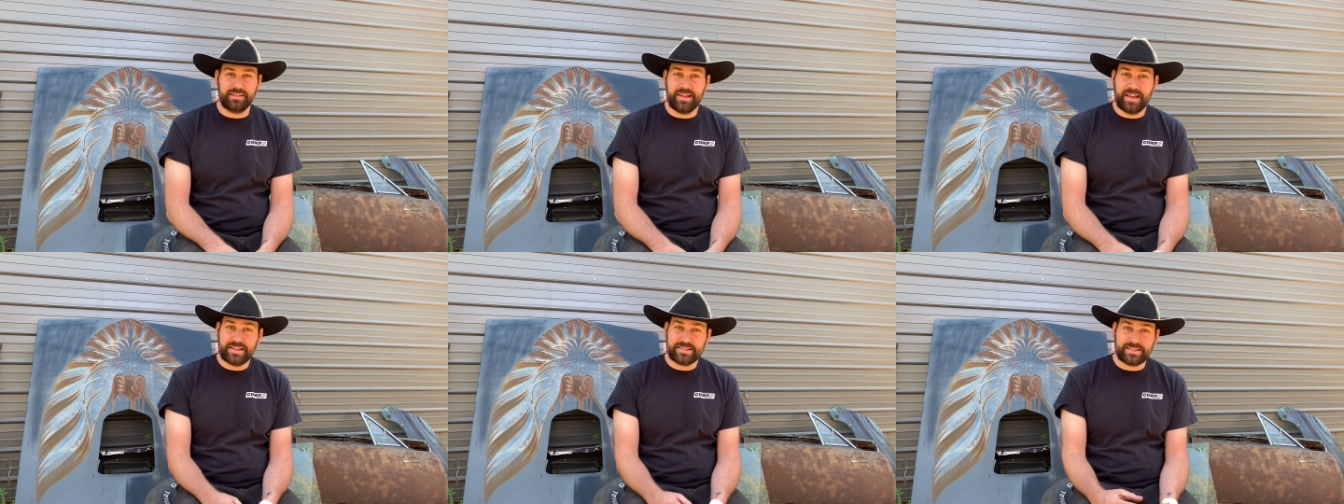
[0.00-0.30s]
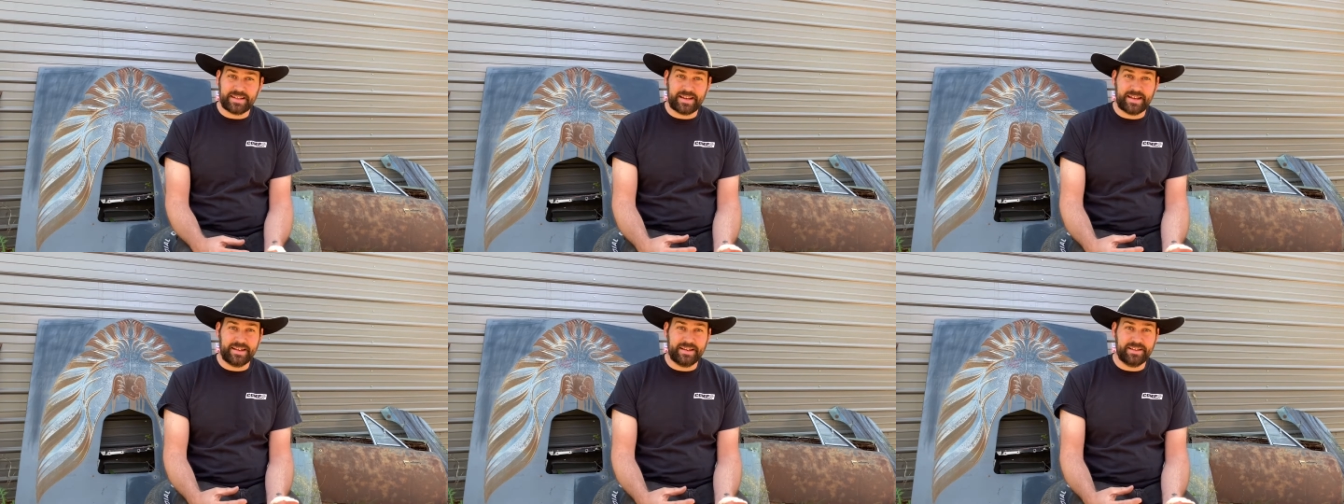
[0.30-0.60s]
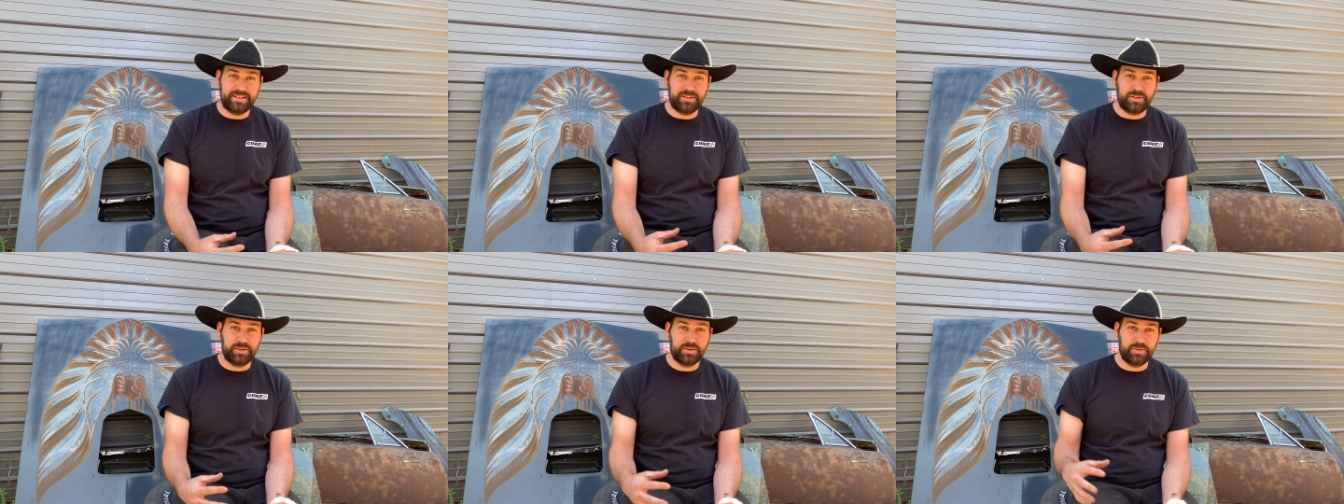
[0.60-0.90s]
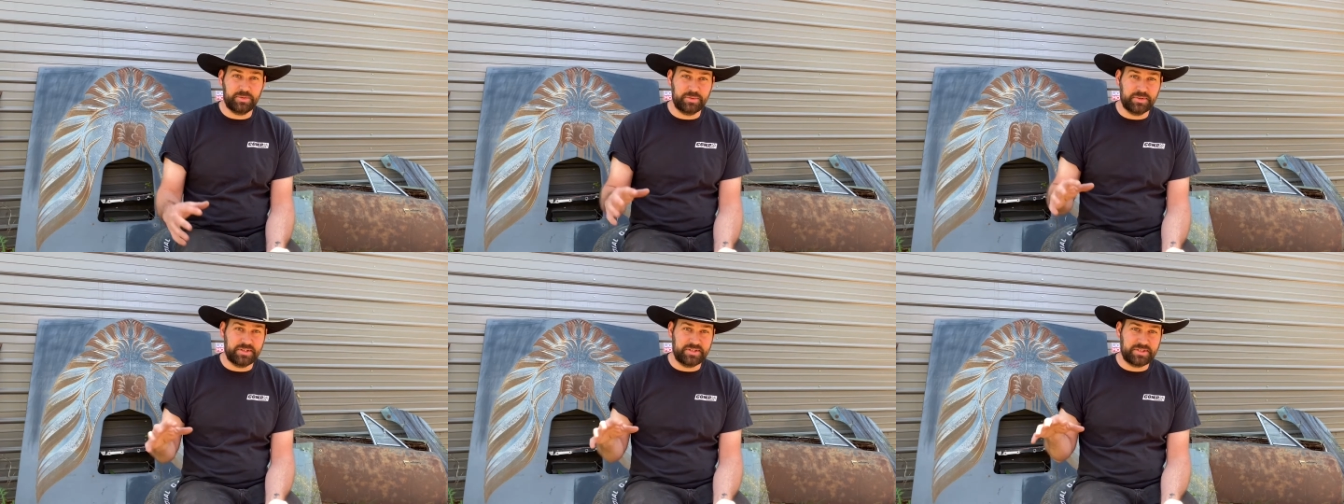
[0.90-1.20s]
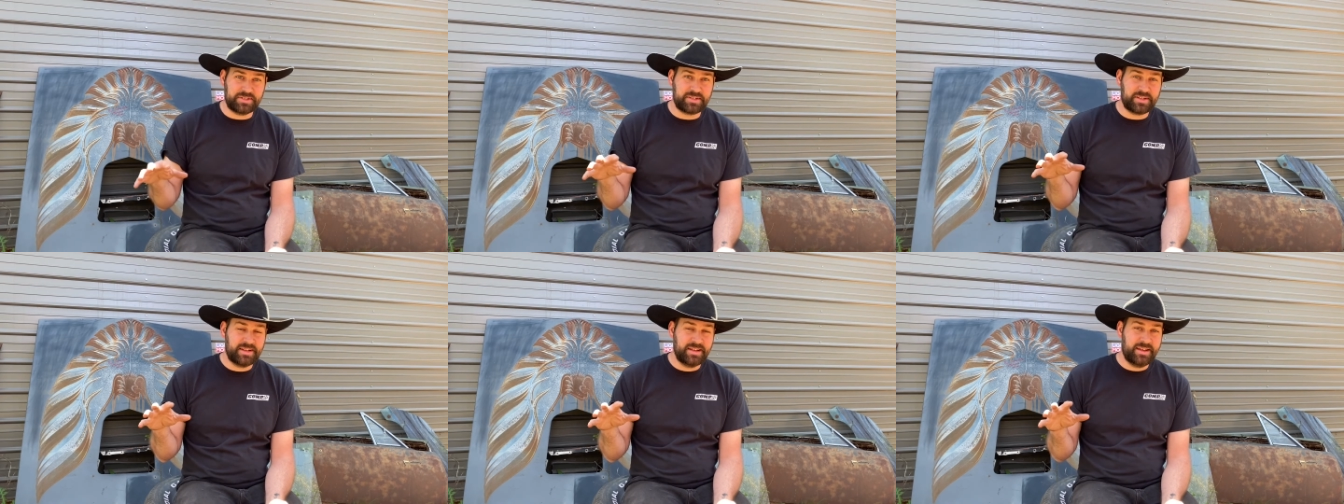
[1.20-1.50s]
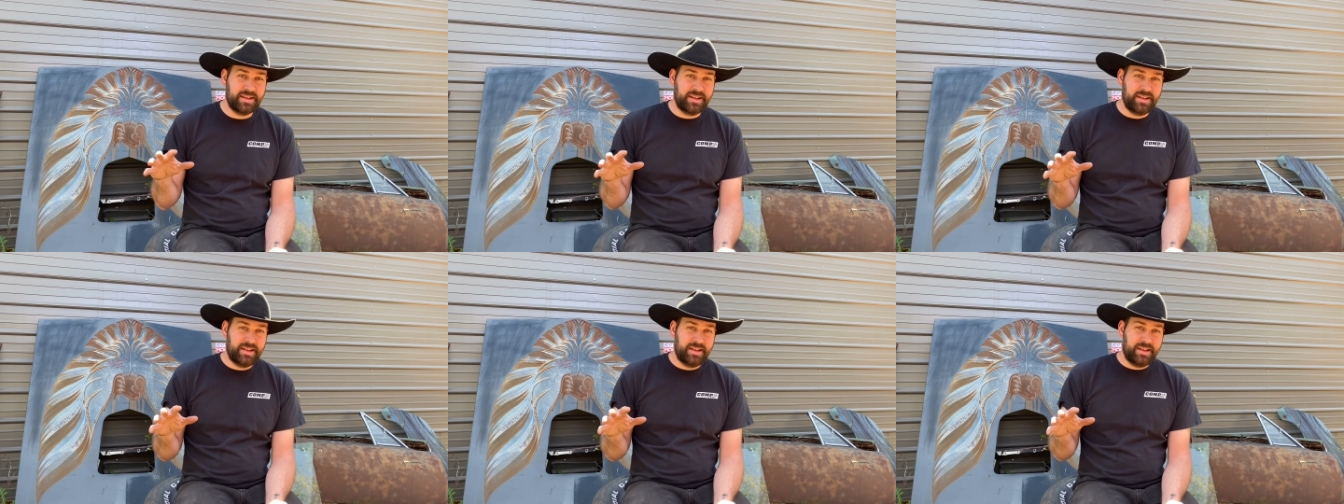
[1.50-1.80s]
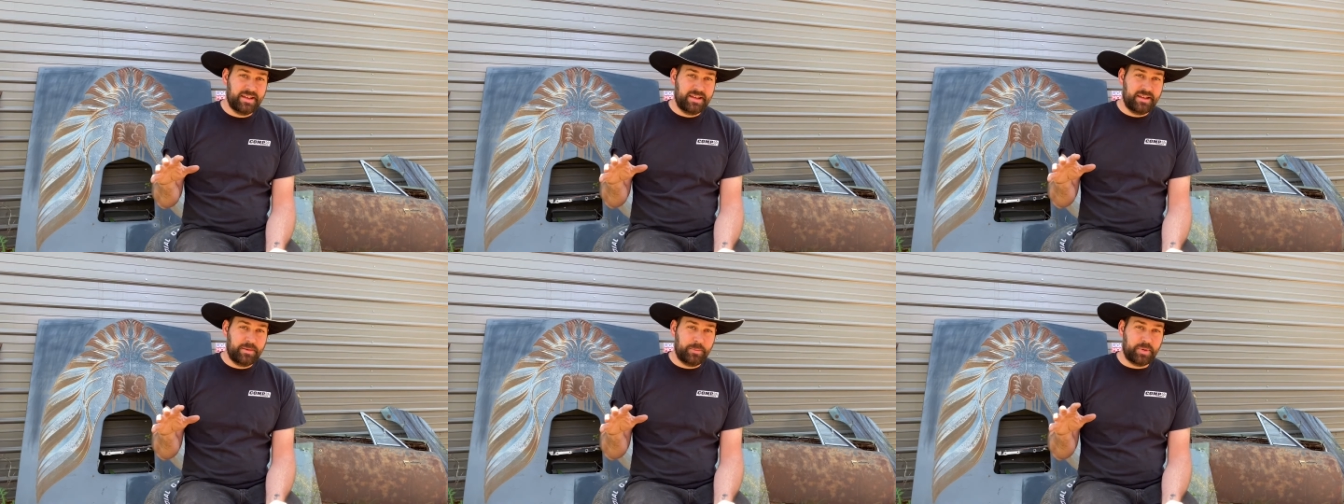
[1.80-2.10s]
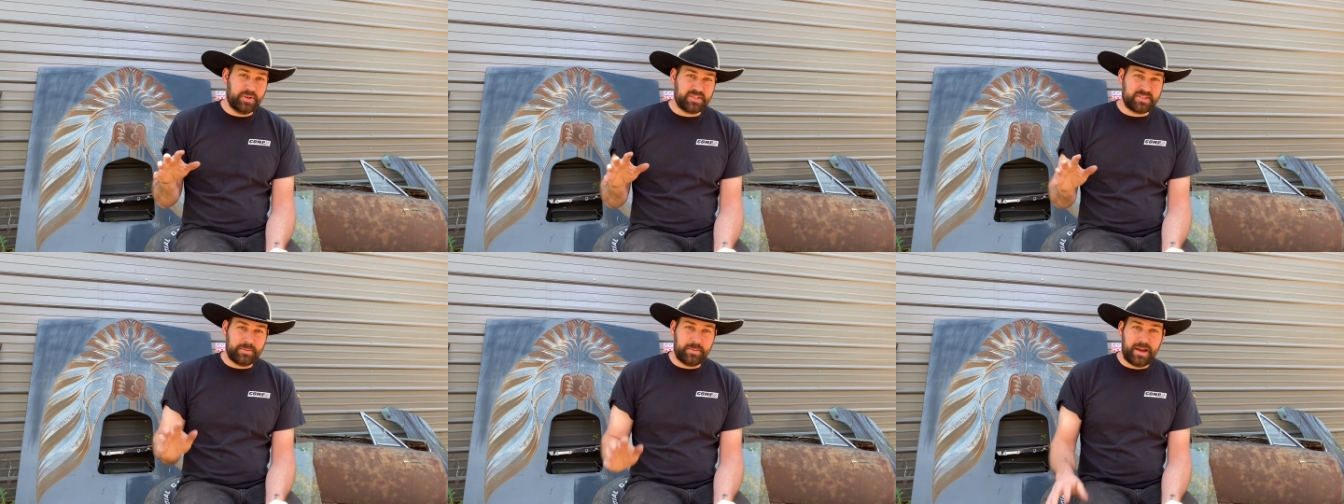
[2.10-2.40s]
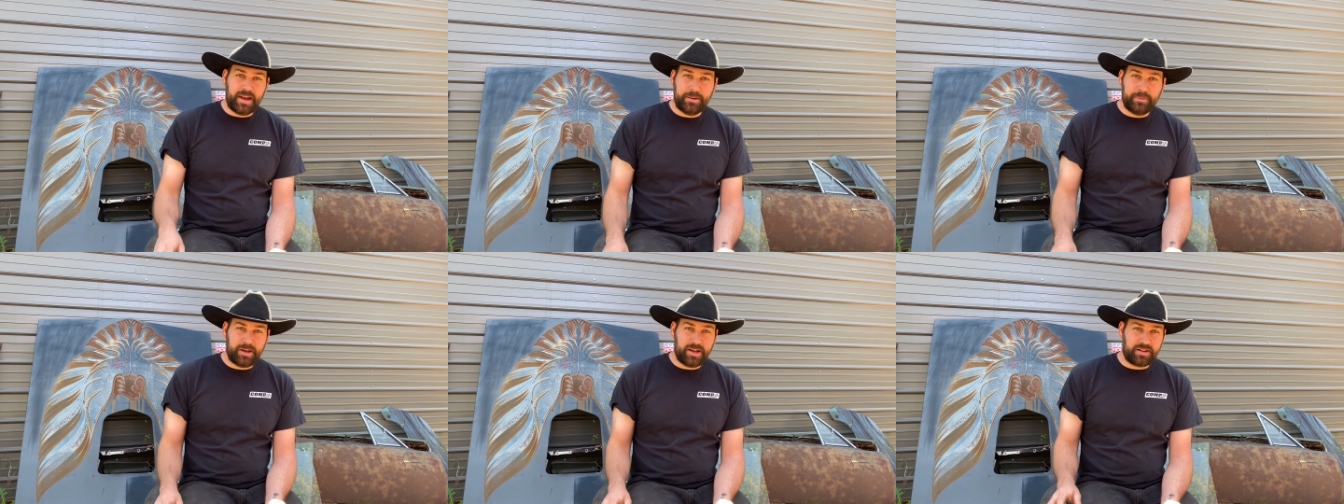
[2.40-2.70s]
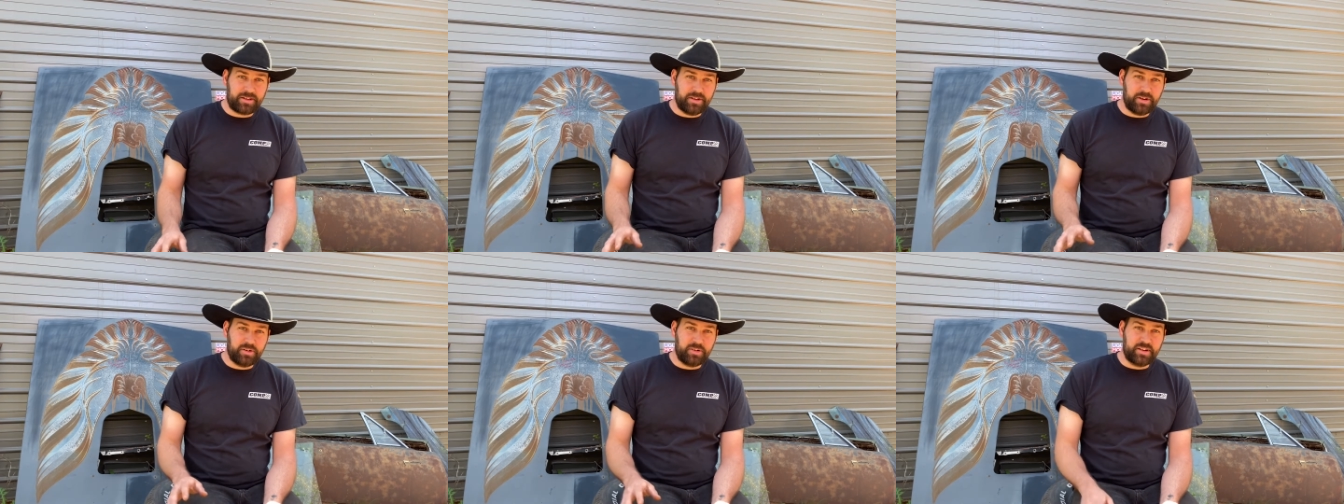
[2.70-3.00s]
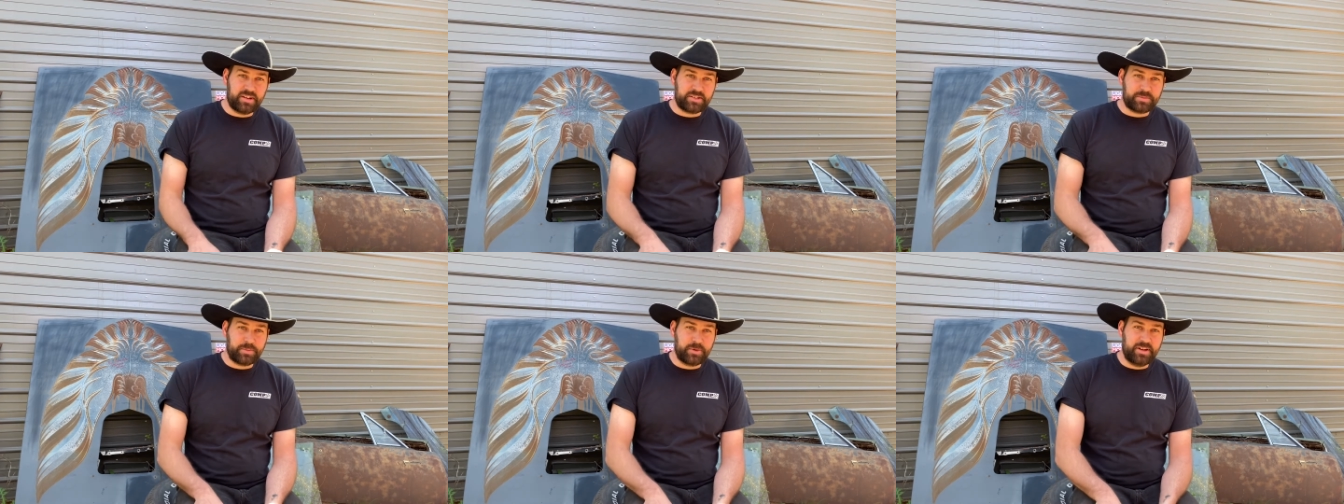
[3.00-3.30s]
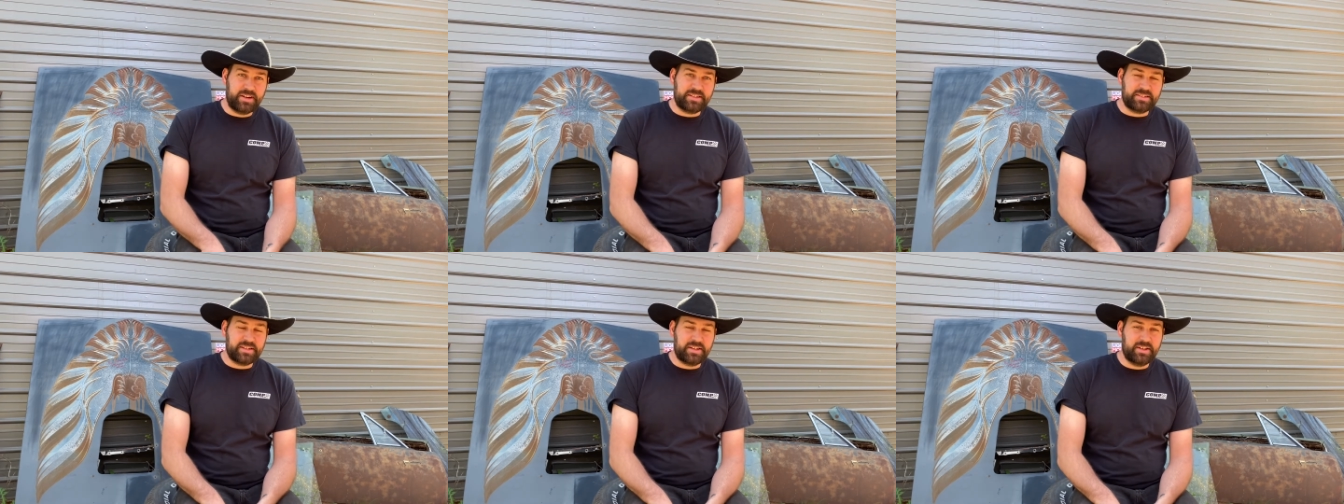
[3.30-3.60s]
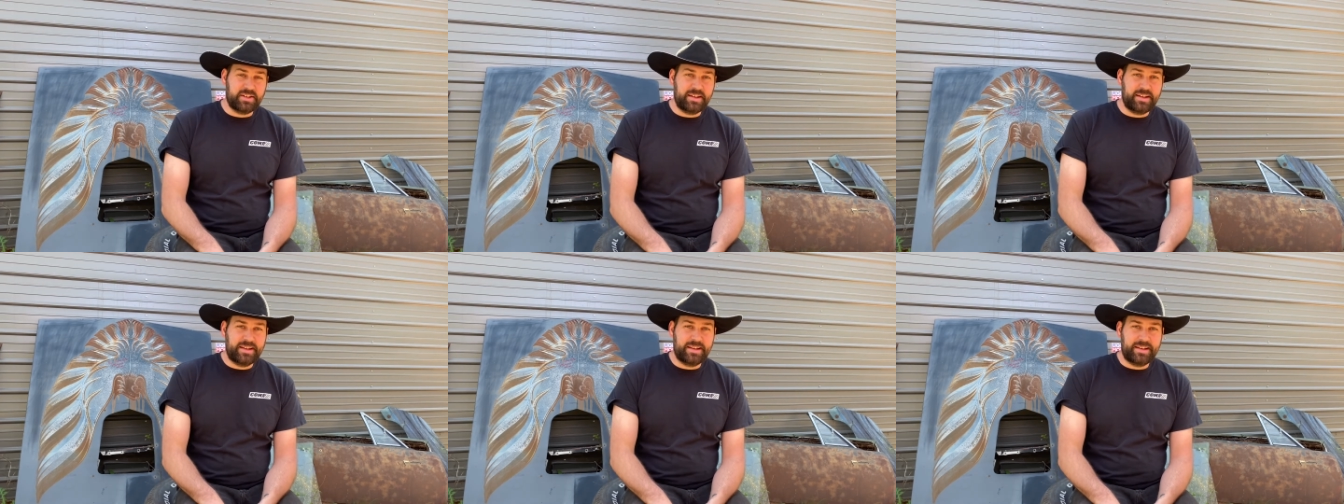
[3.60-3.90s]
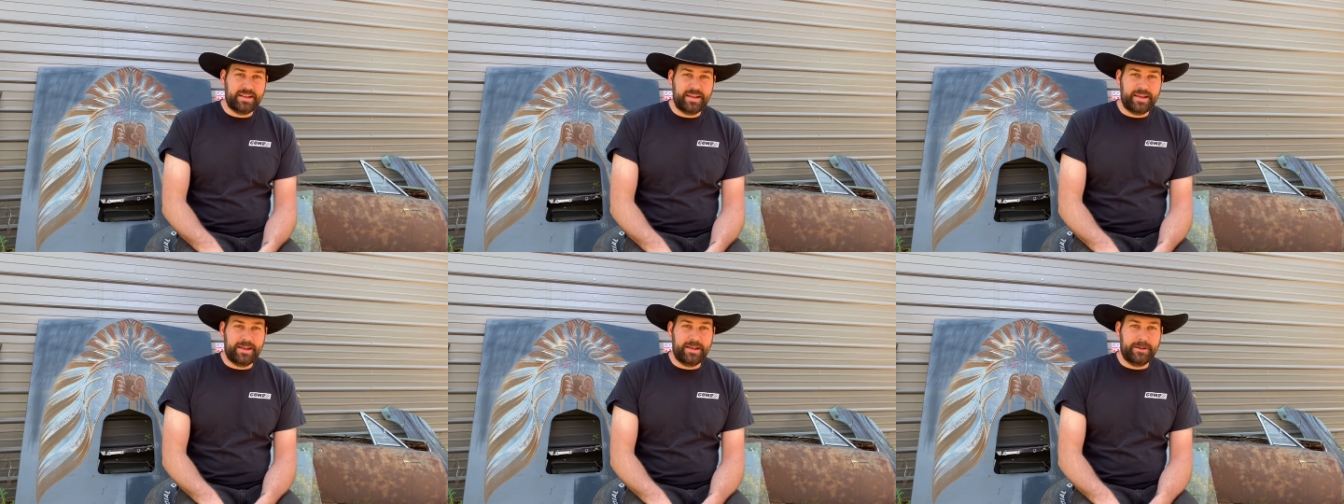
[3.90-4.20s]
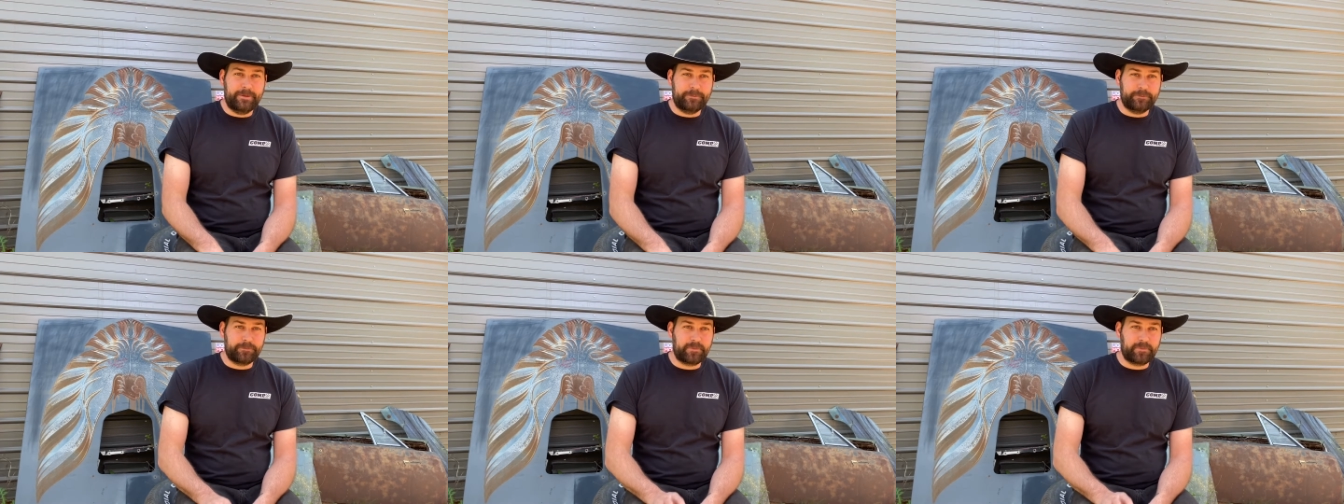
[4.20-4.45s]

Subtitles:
thing I did to it was put some eye-block lowering springs on it and